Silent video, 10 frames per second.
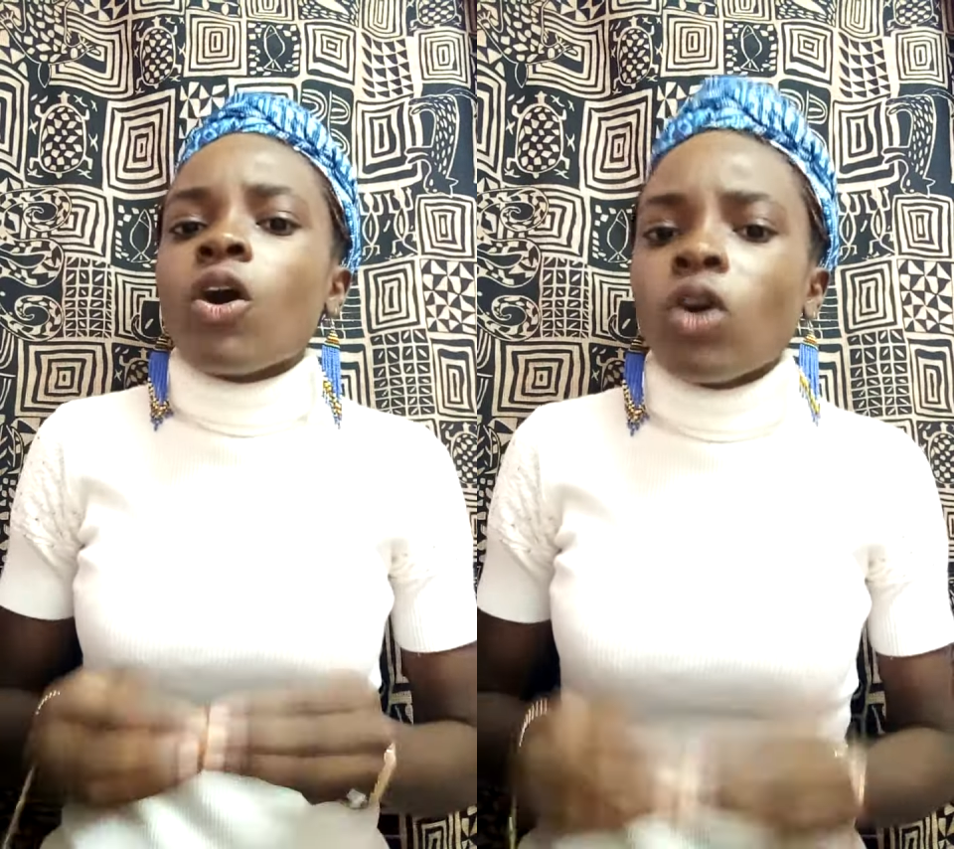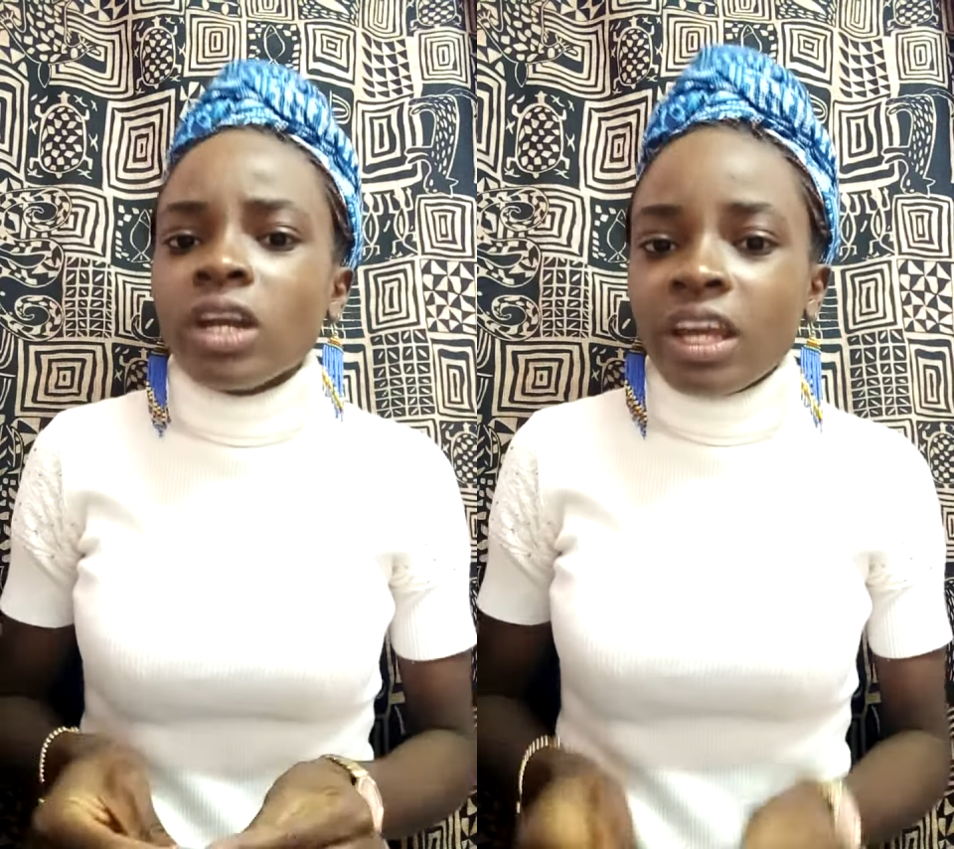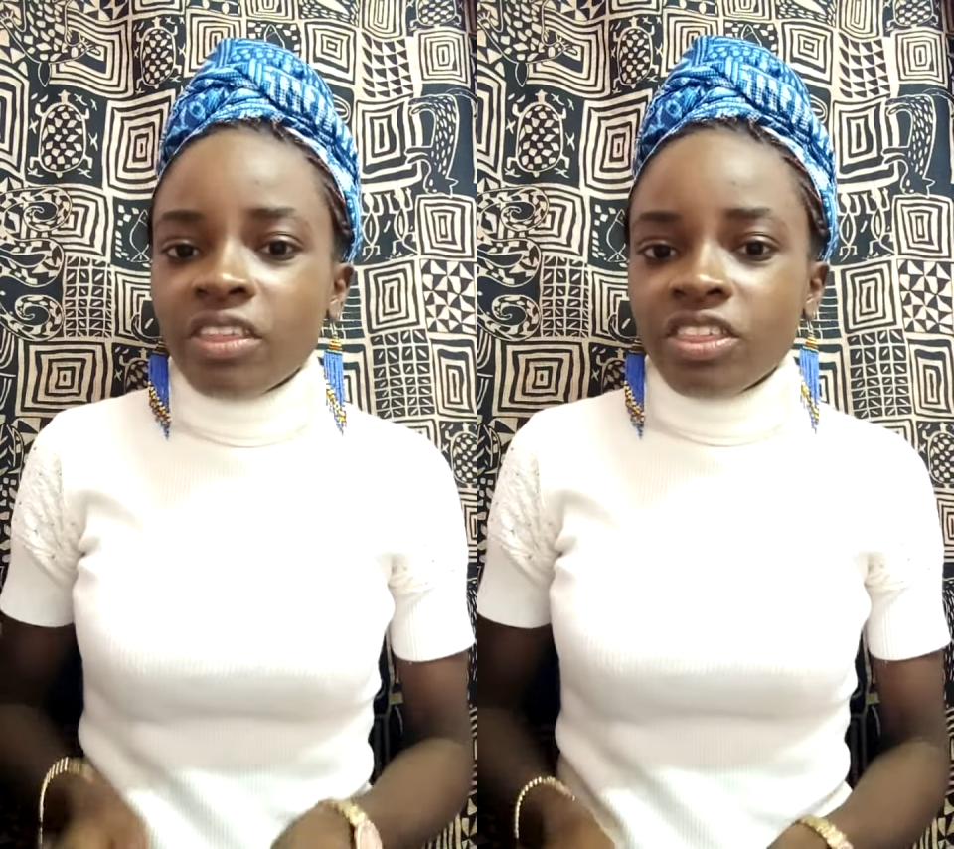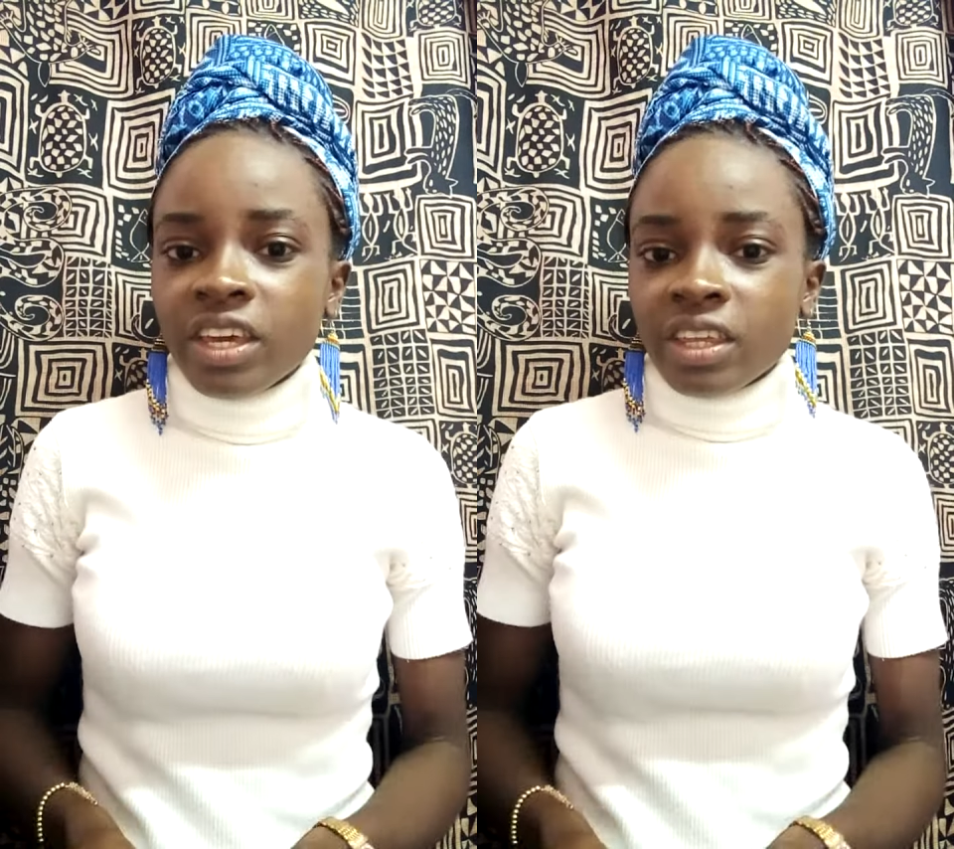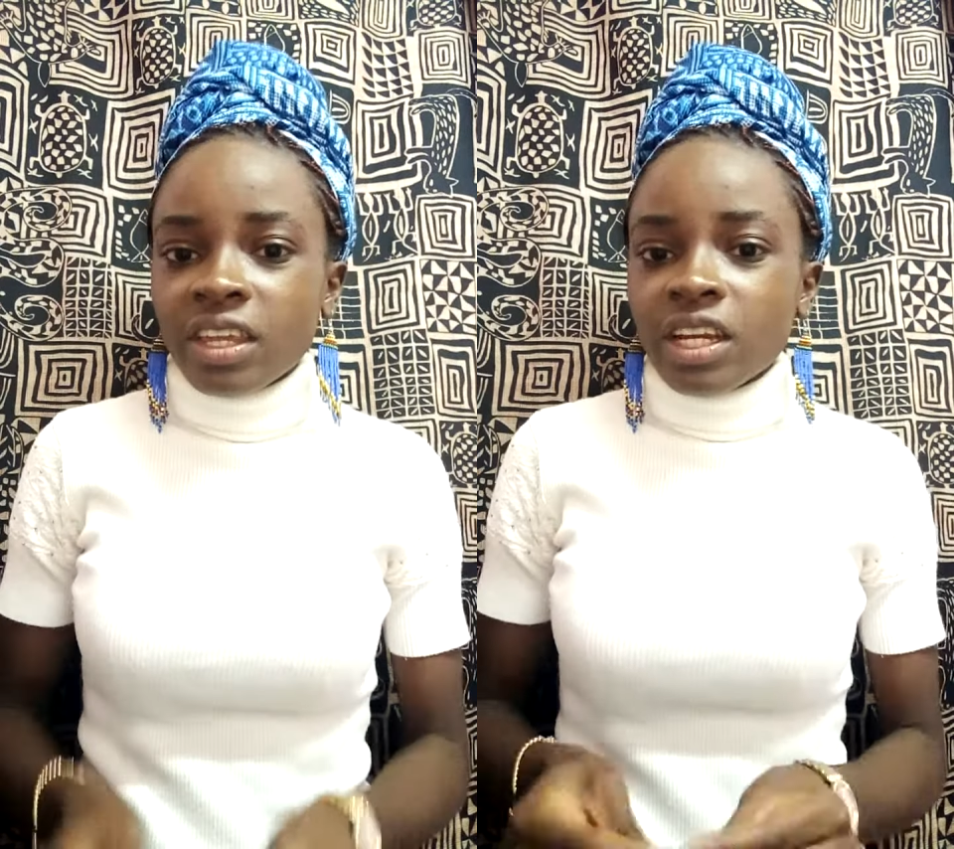only
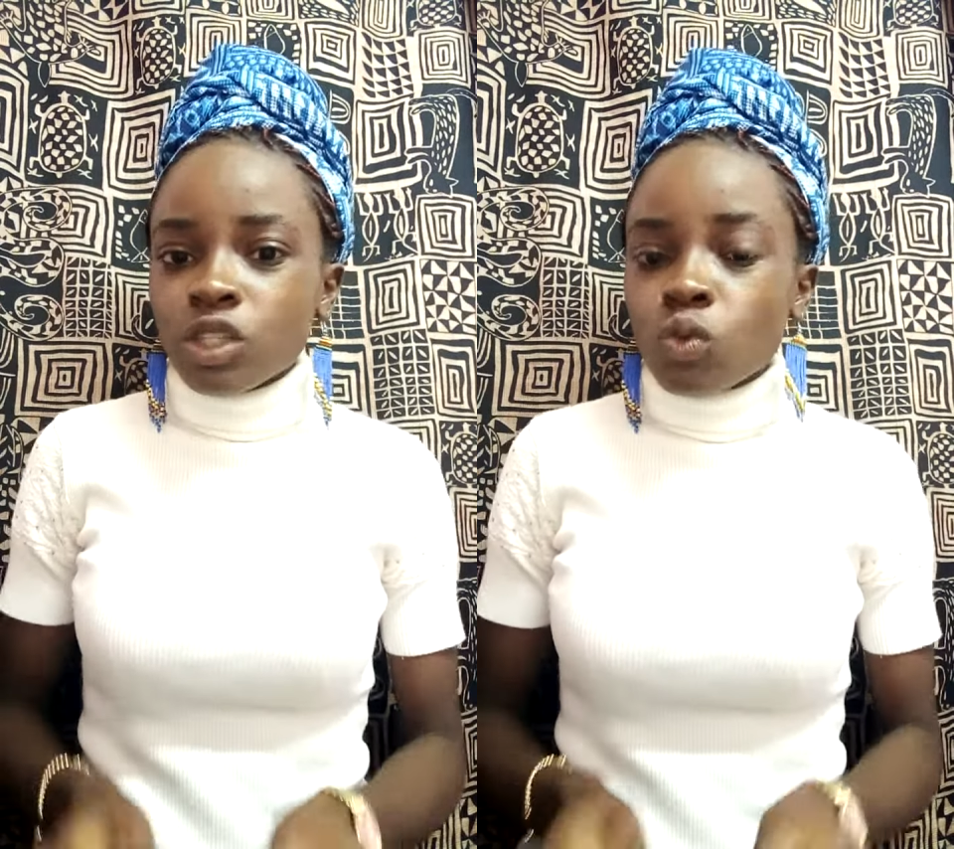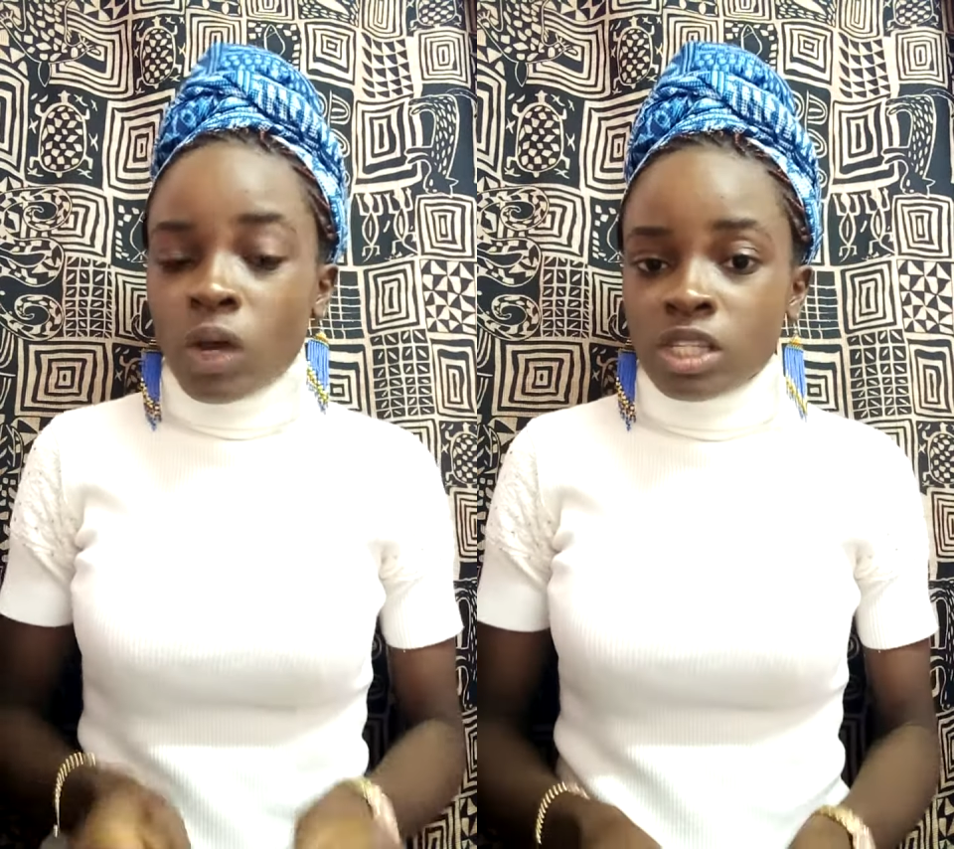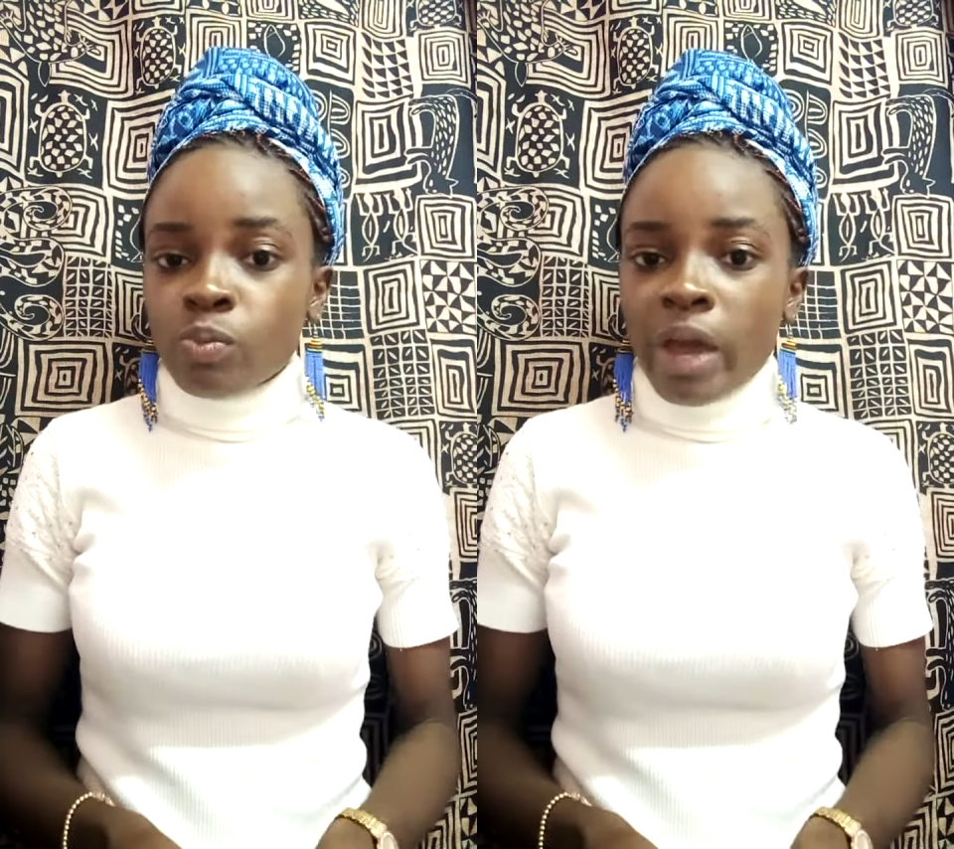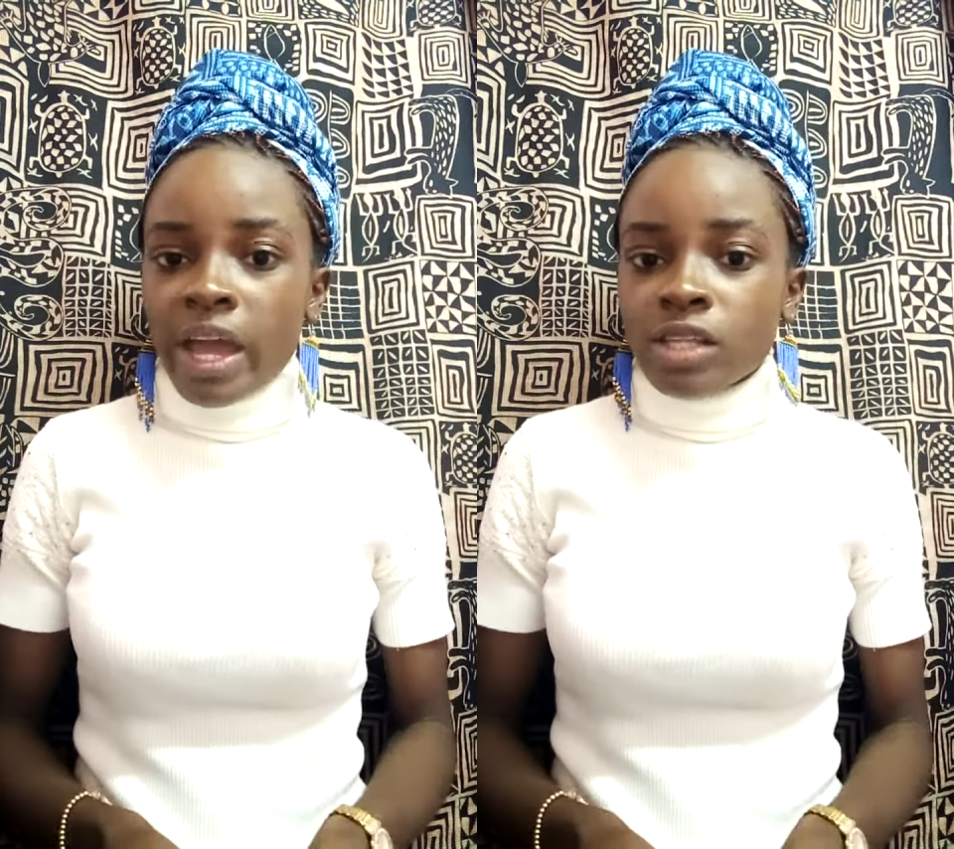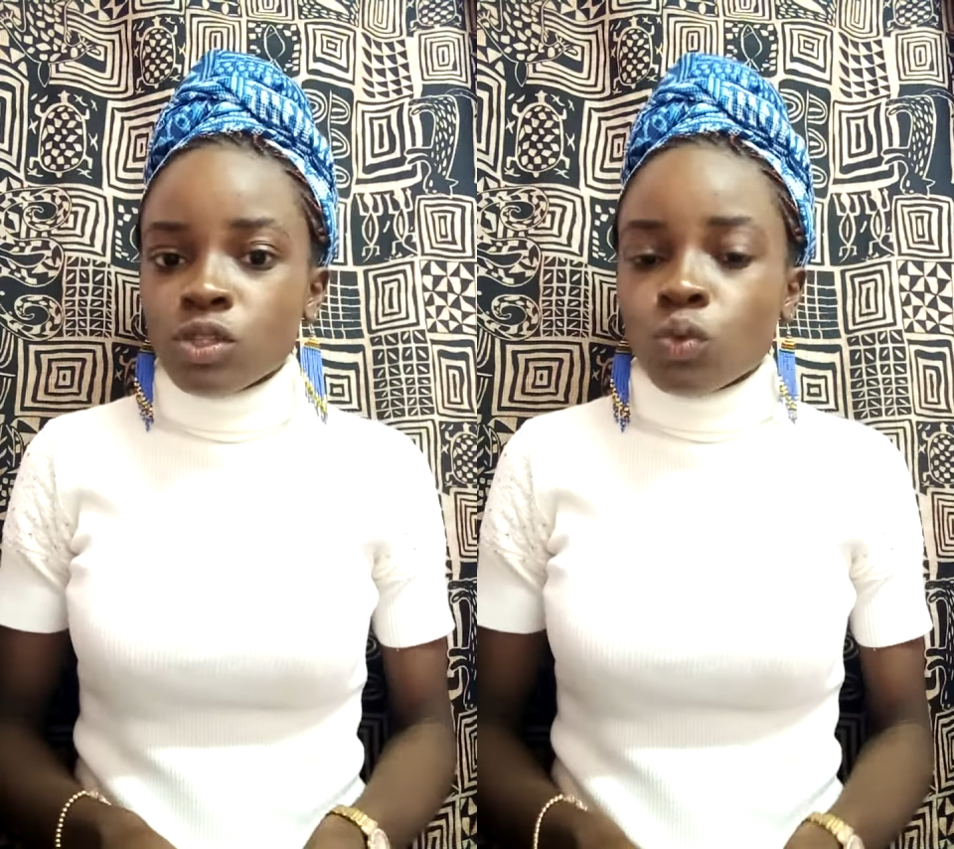thing they need to
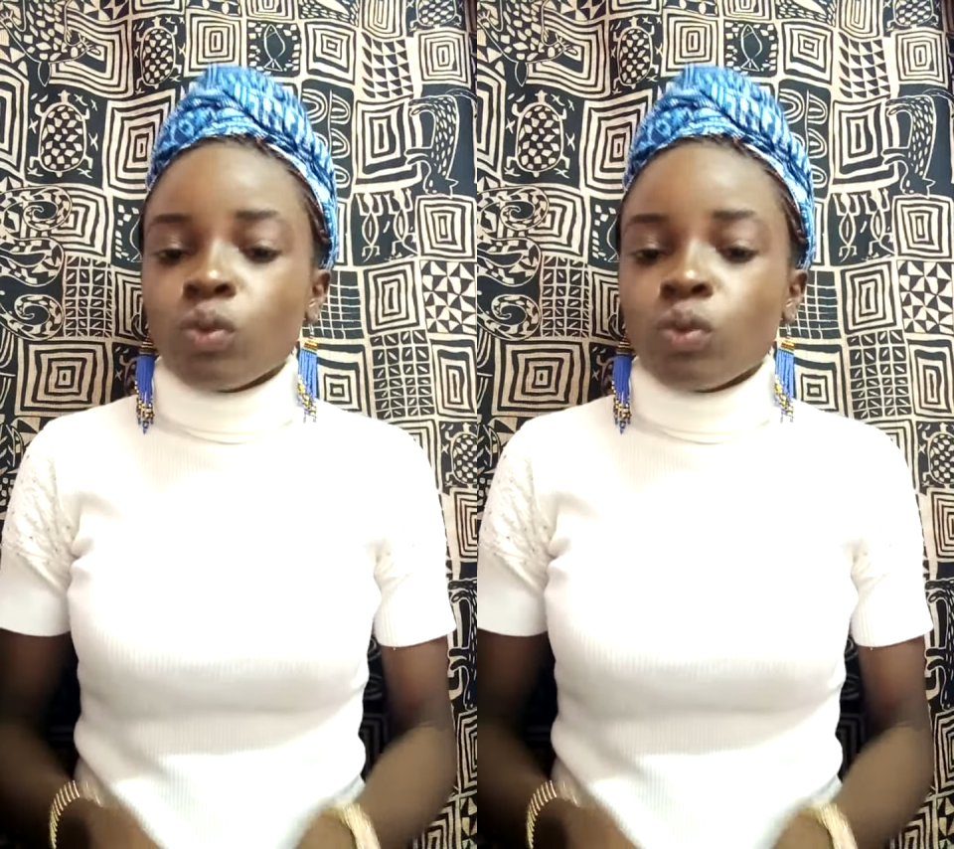aspire to.